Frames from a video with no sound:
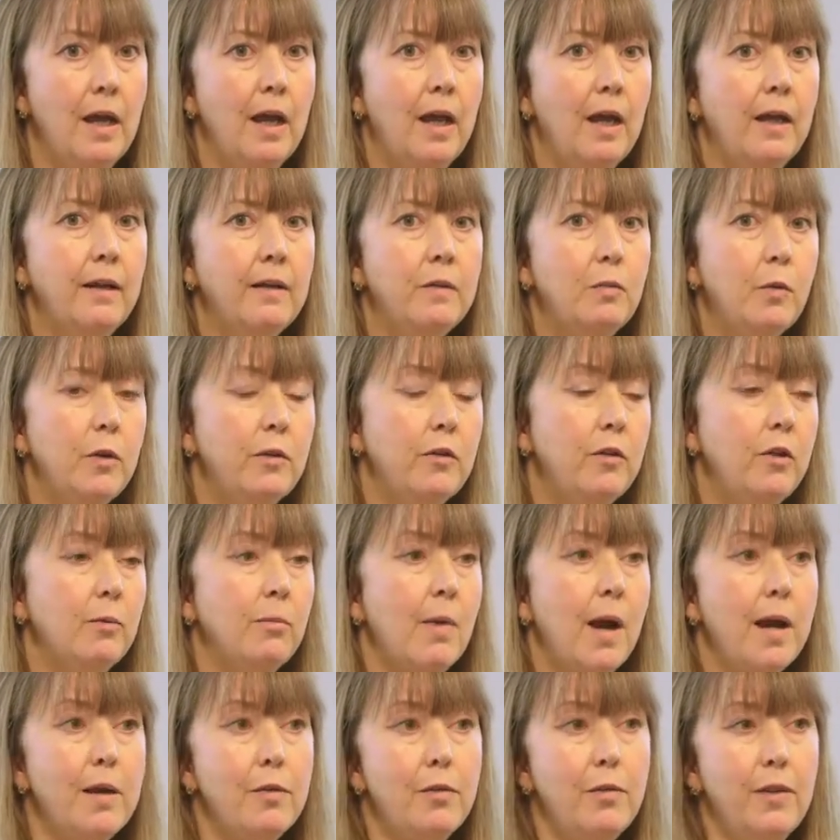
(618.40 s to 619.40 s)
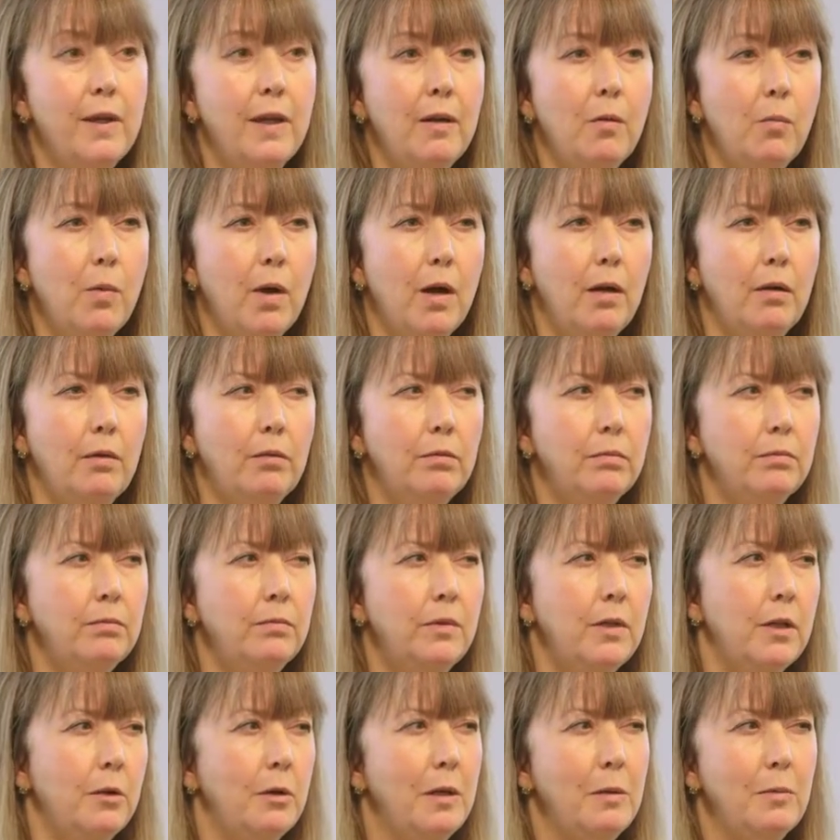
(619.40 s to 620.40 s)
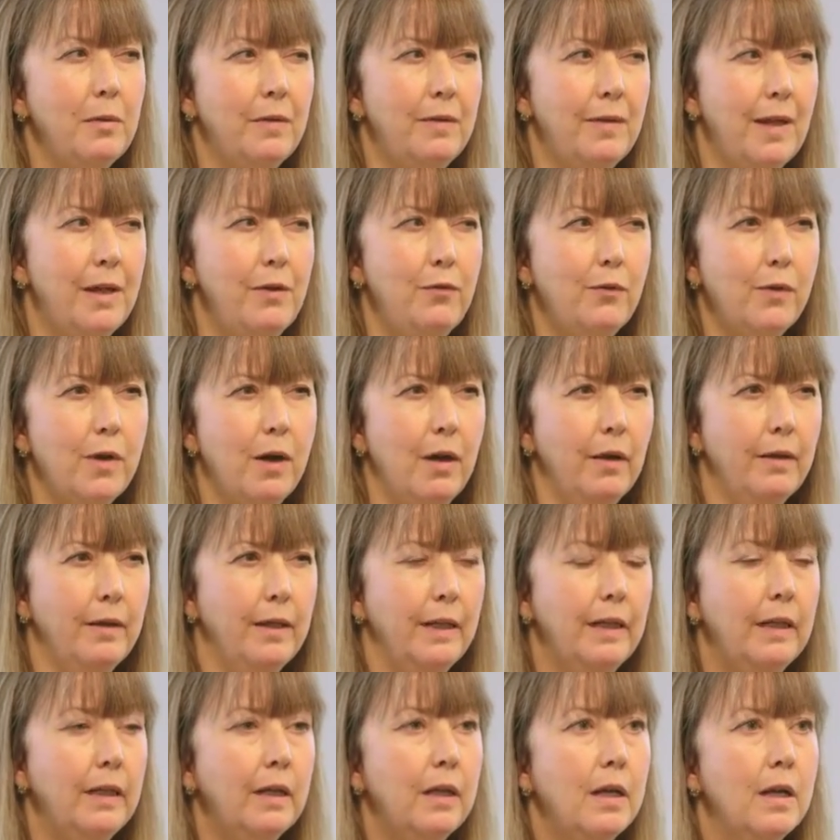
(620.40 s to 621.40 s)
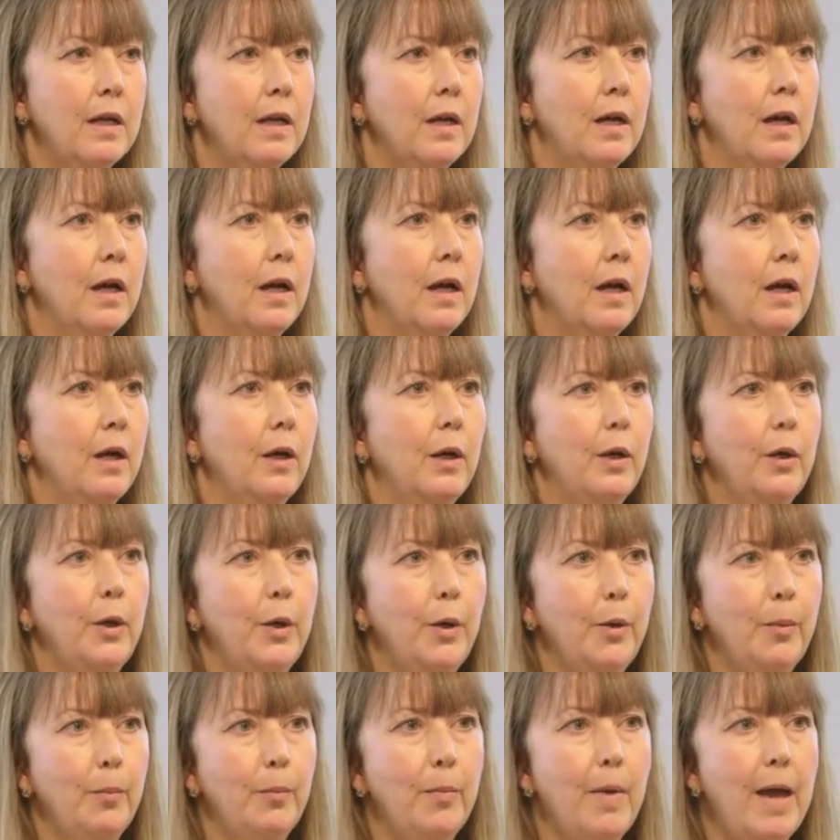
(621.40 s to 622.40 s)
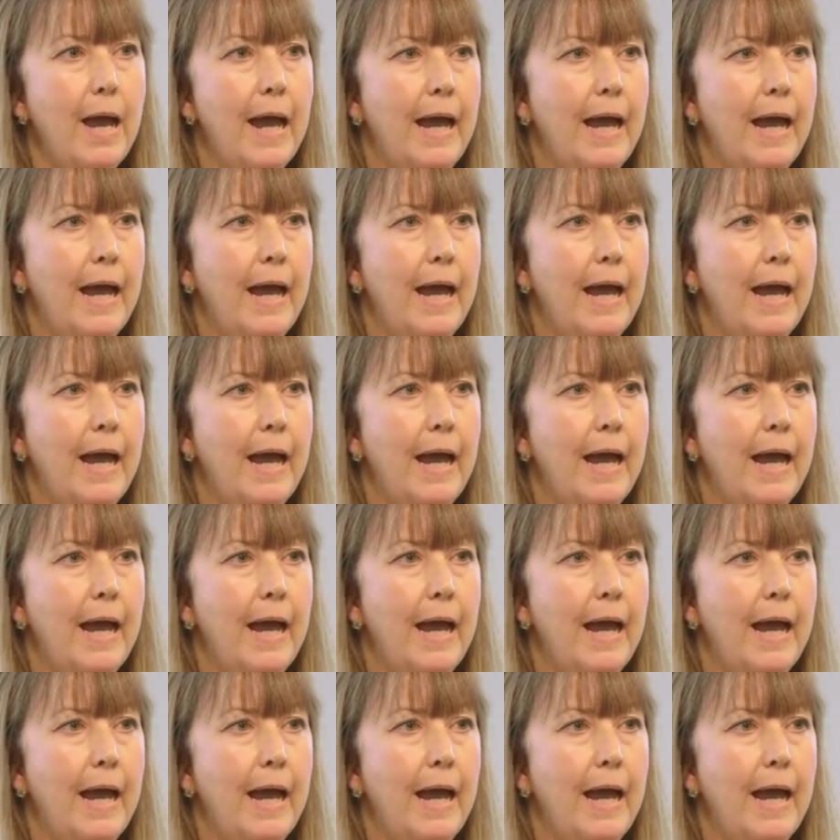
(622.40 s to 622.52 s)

And I suppose you might think, well, it was safeguarding, surely